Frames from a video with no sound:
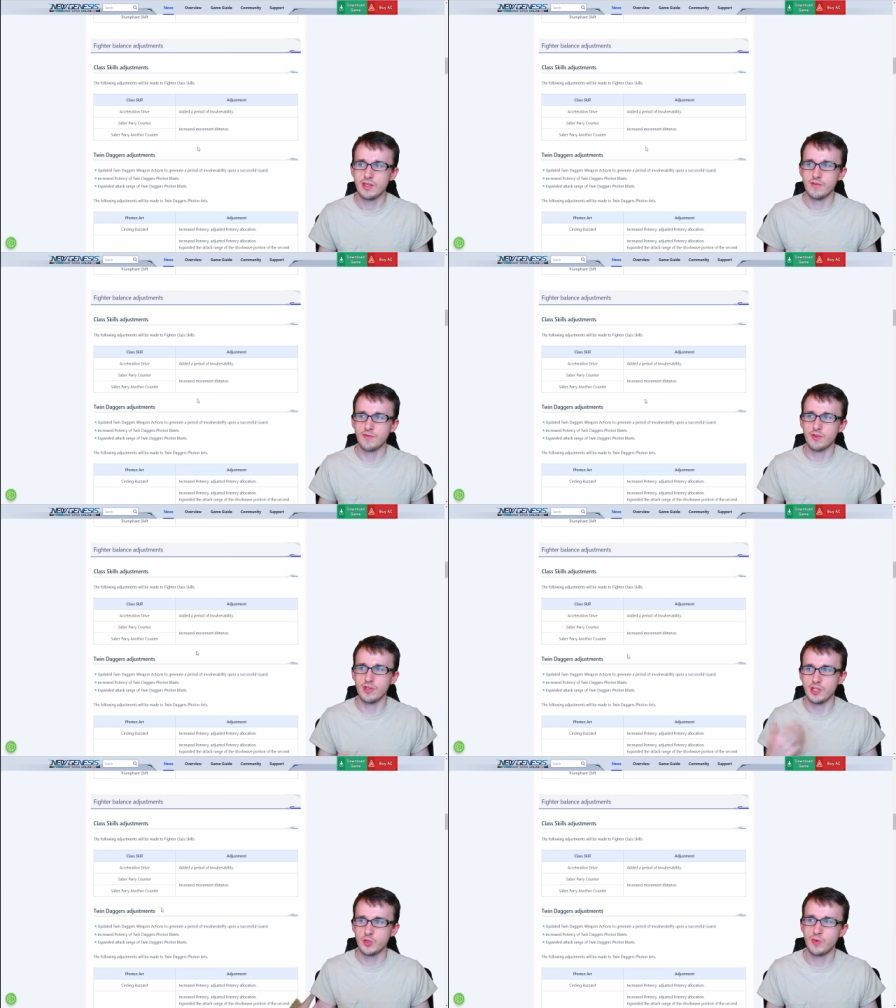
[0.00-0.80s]
And for
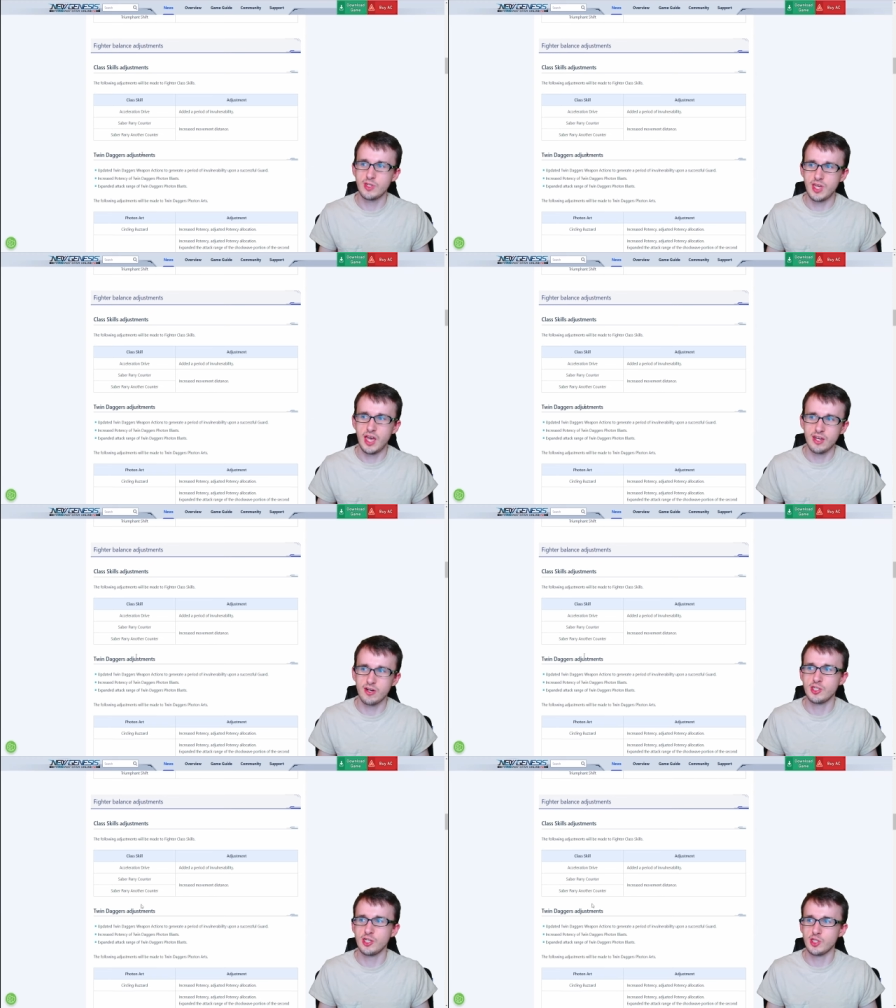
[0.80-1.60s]
the twin dagger
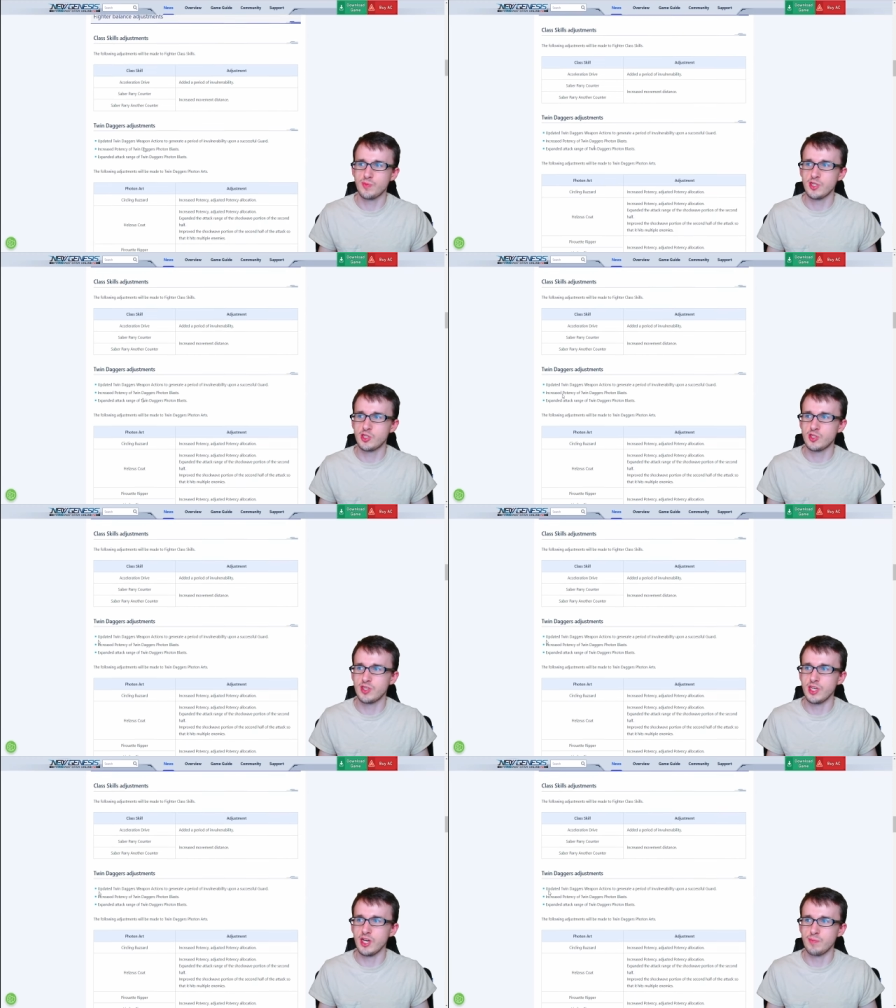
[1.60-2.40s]
adjustments,
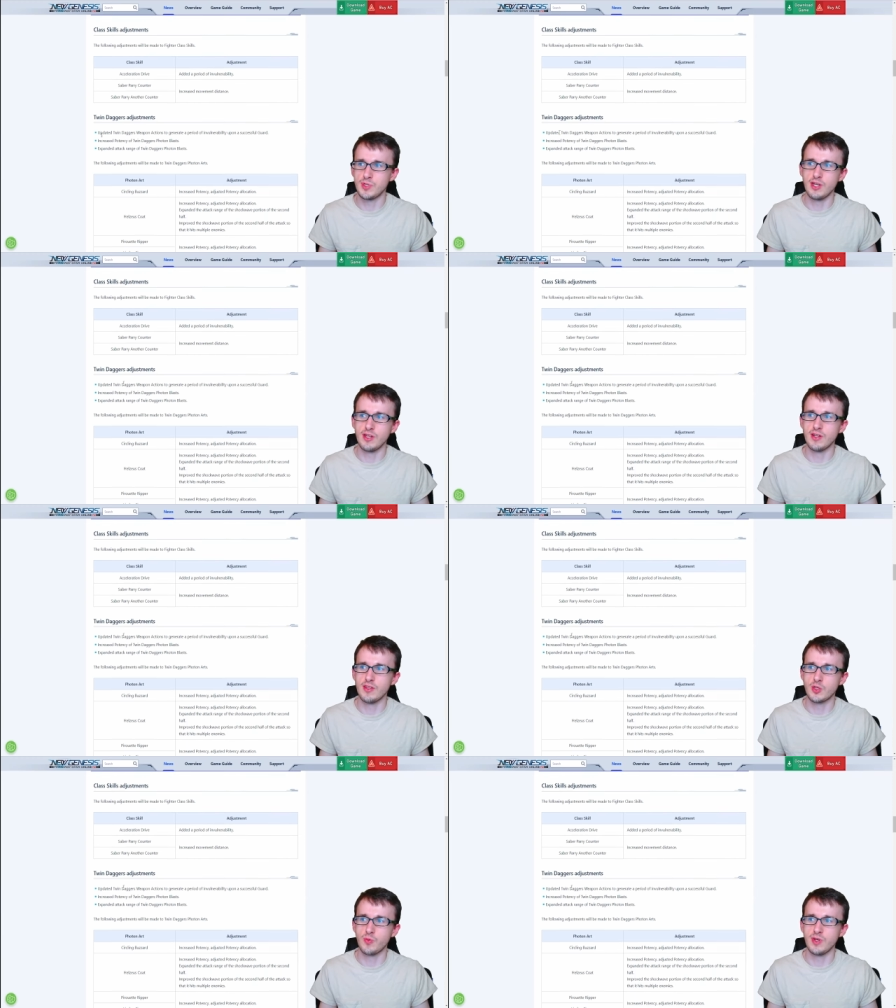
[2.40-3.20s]
they updated
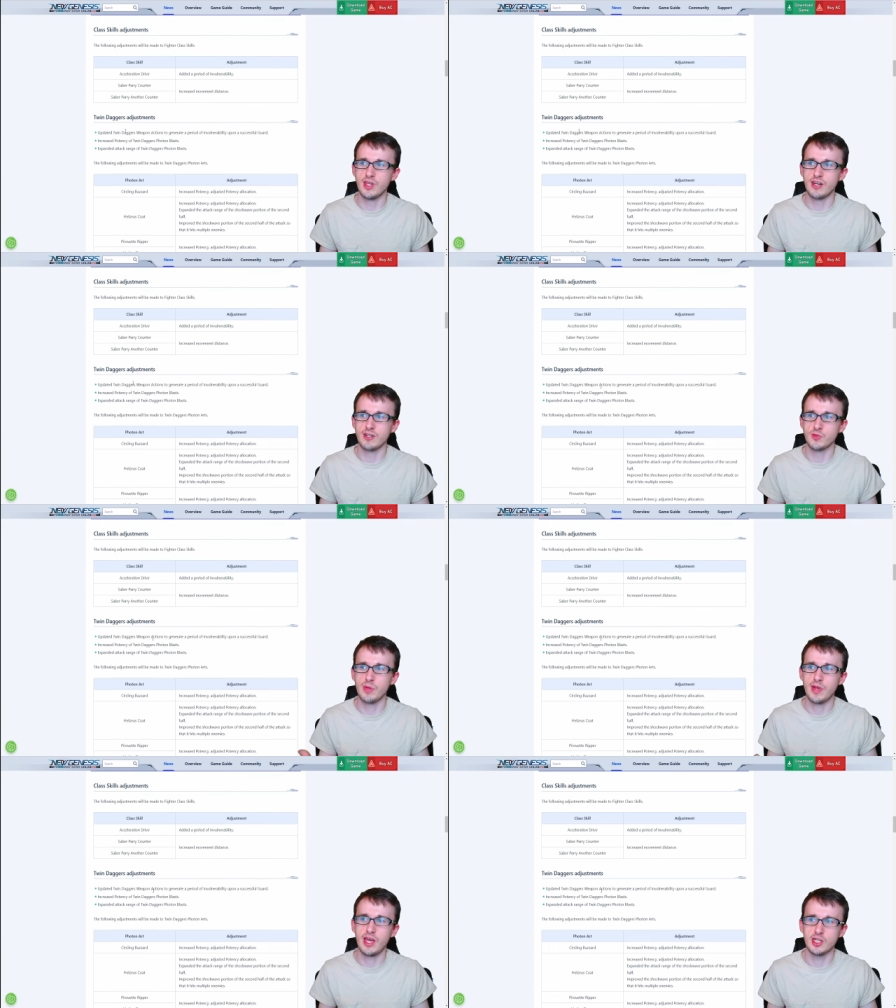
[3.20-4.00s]
the twin dagger's
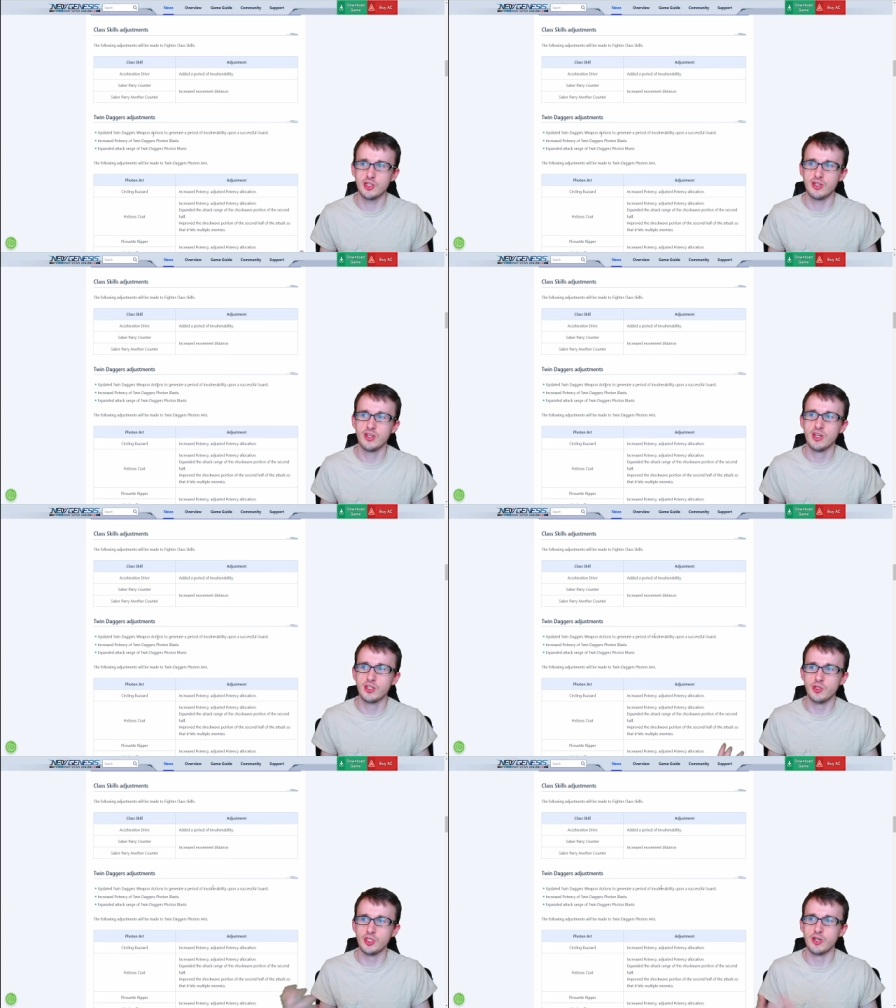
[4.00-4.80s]
weapon action
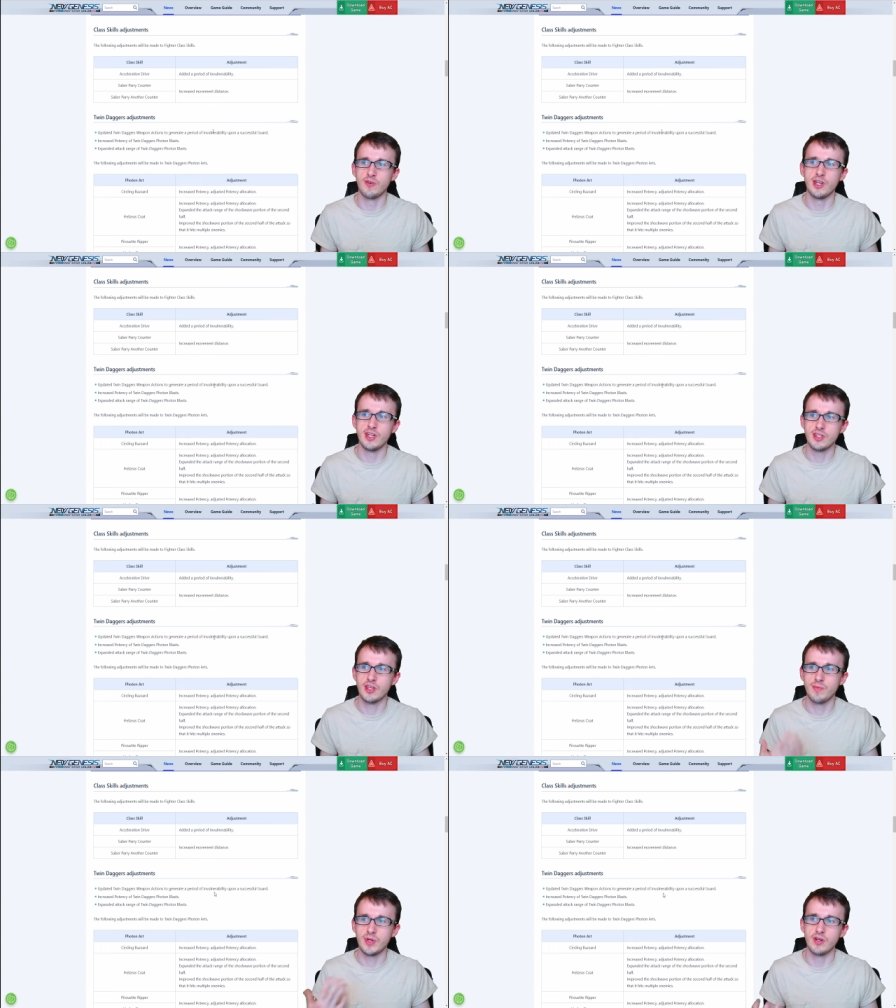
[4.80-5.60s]
to generate
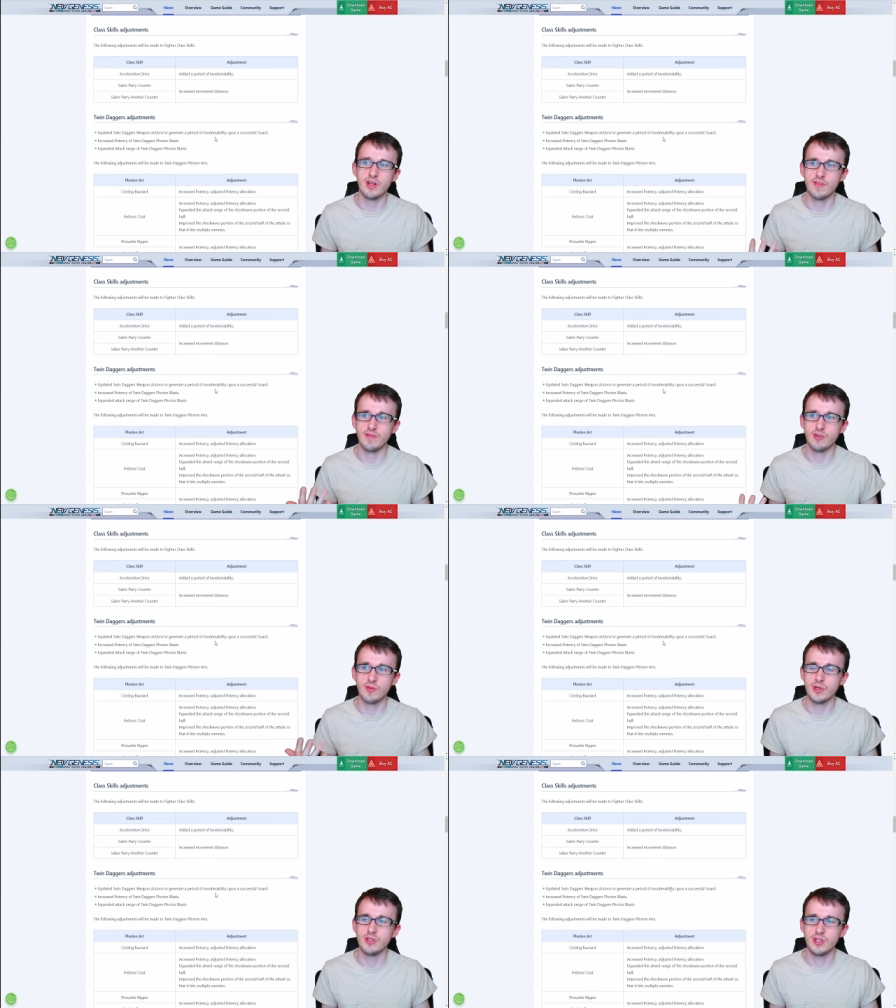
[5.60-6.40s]
a period of
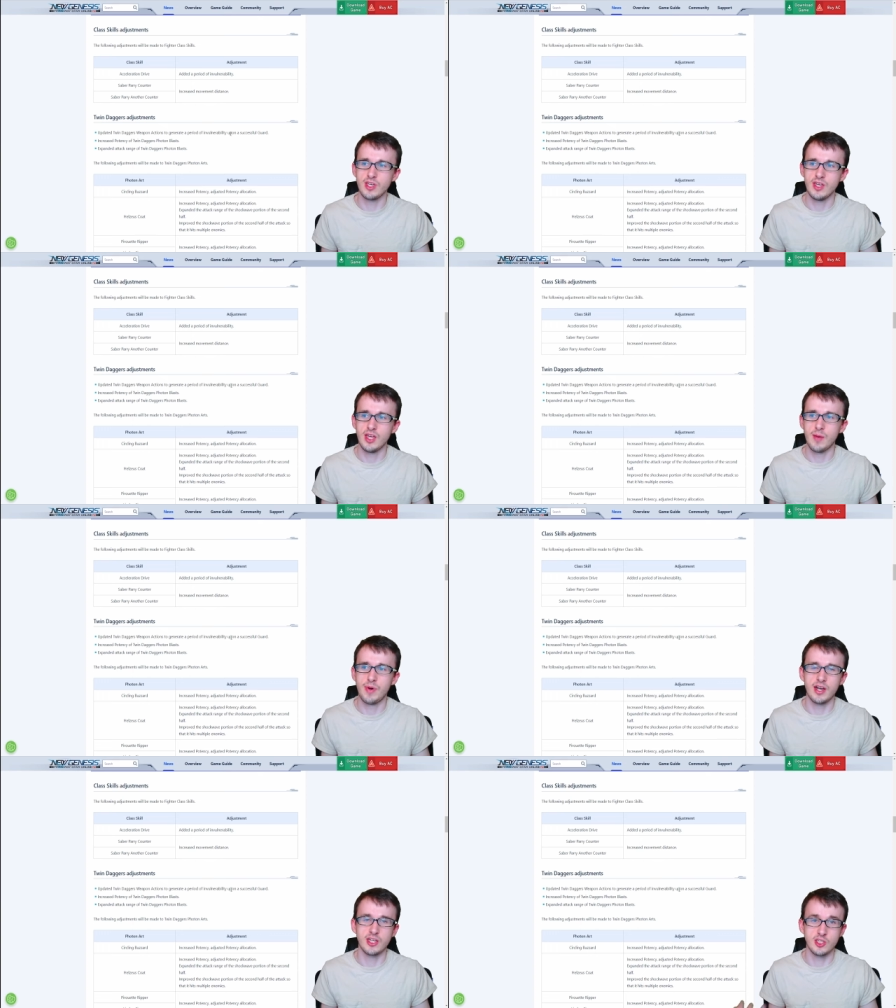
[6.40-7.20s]
invulnerability
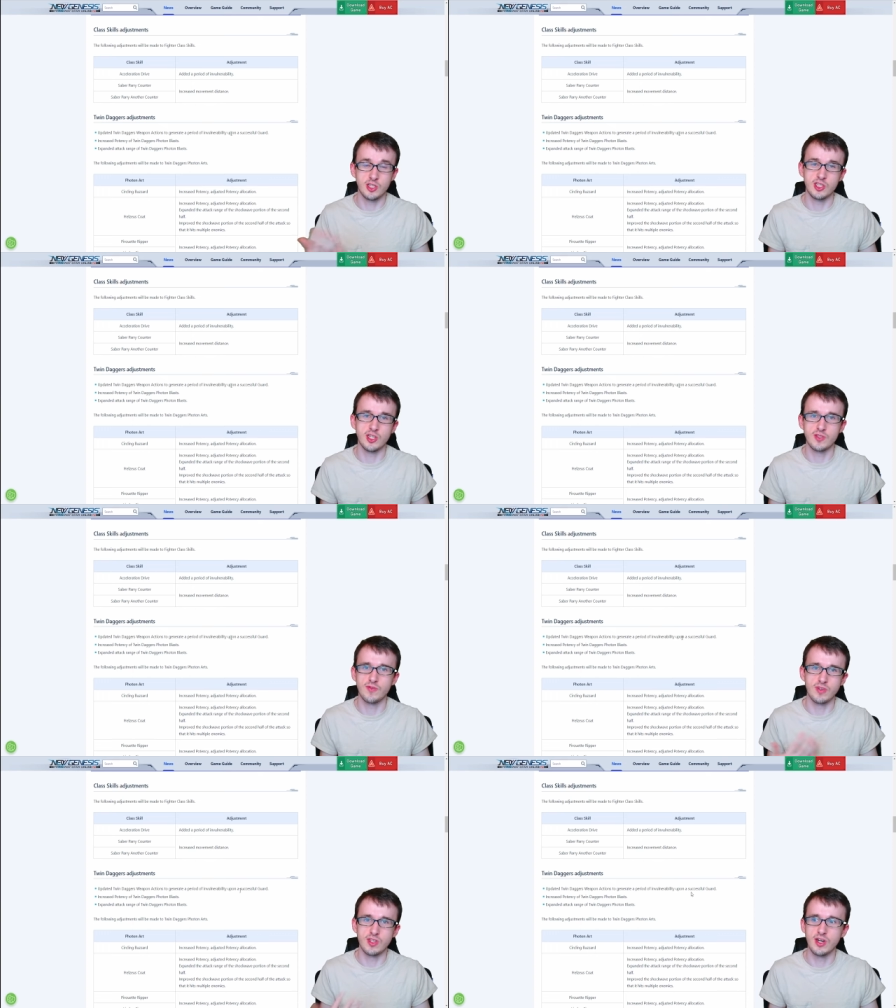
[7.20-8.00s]
upon a
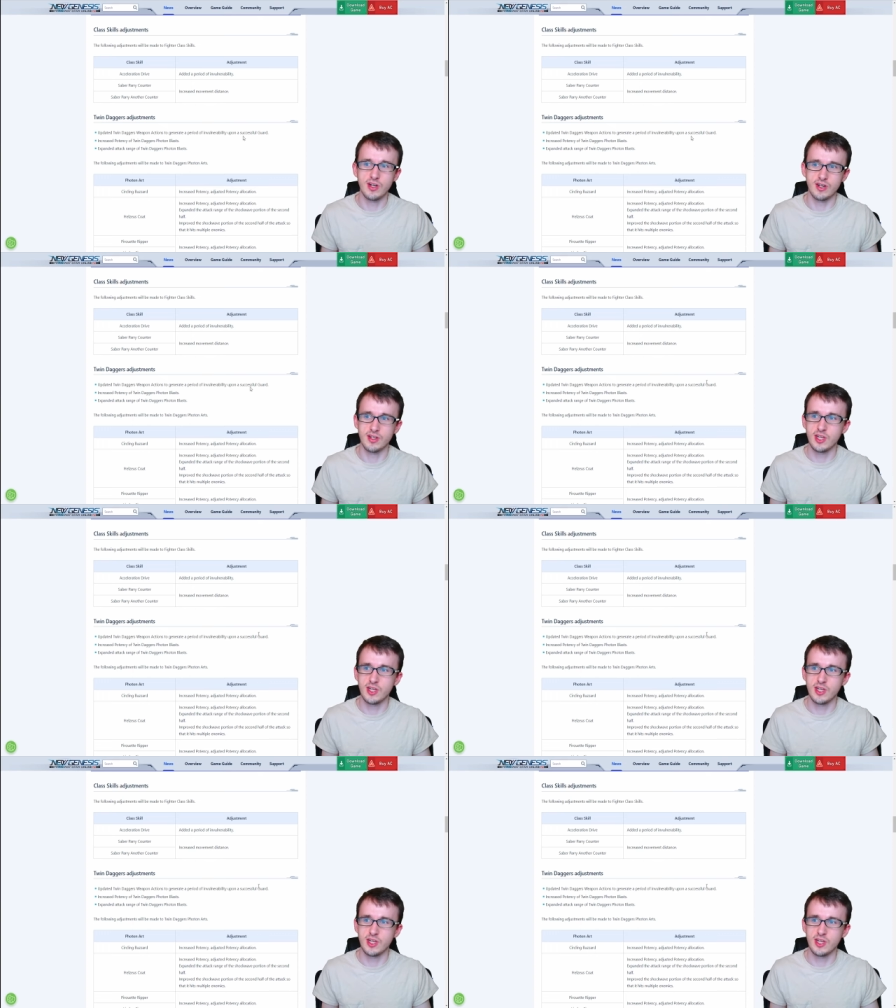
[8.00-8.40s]
successful guard.